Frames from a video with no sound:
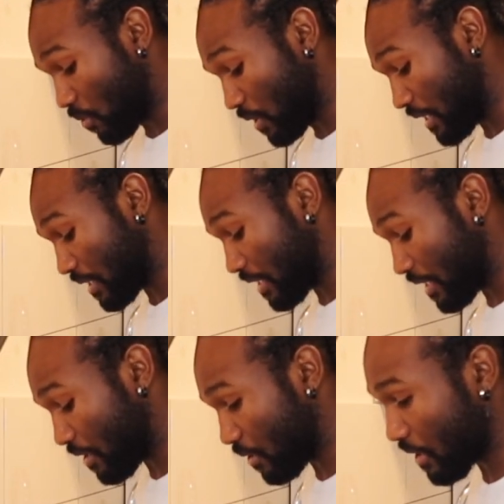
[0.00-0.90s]
what the
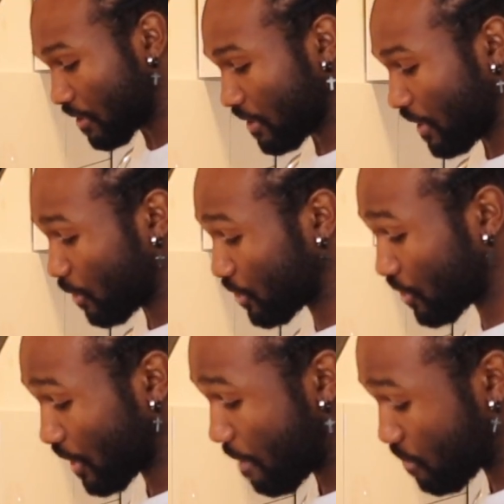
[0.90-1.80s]
hell? I was
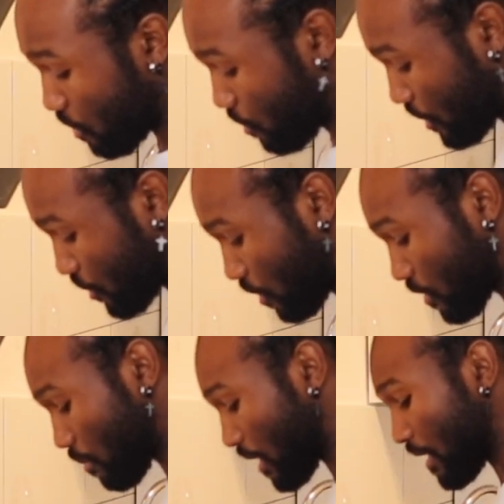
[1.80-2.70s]
just absolutely
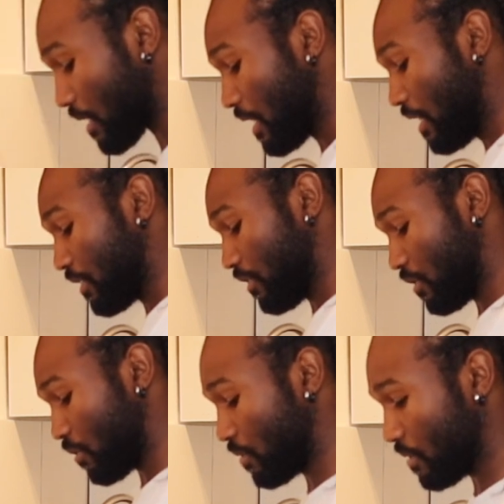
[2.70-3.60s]
shocked by, you
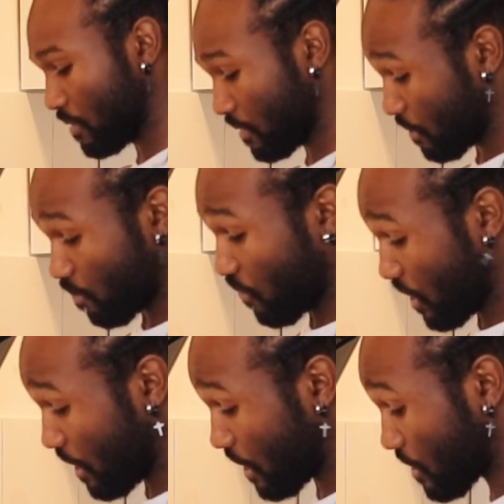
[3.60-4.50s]
know,
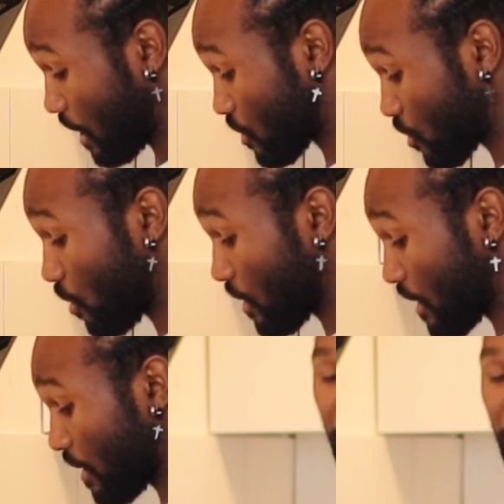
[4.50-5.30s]
the things that I saw there.